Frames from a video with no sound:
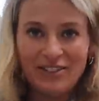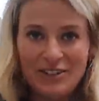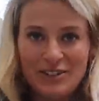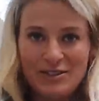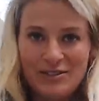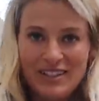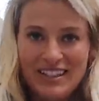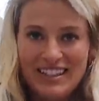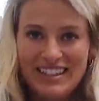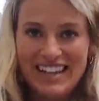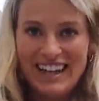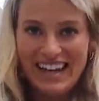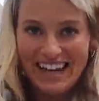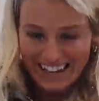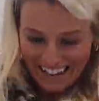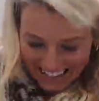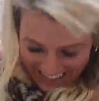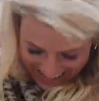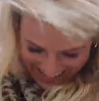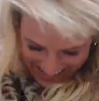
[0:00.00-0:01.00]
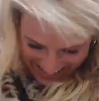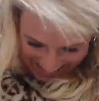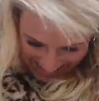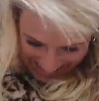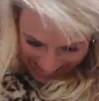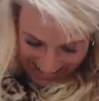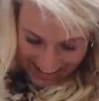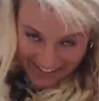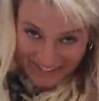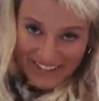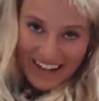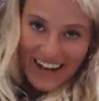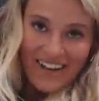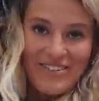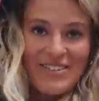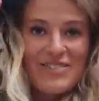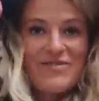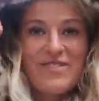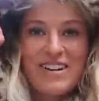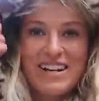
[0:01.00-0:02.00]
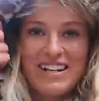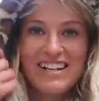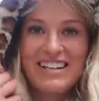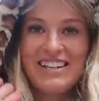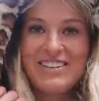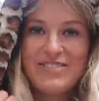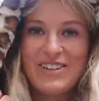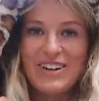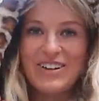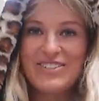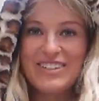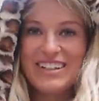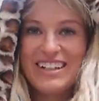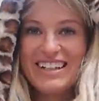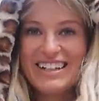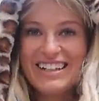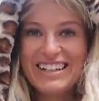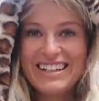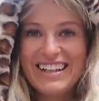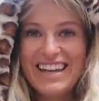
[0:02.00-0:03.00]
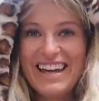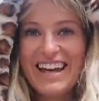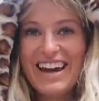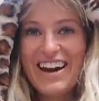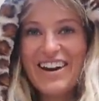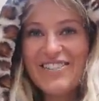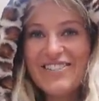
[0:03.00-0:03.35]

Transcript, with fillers: What do we think? I love leopard print at the moment. Look at it.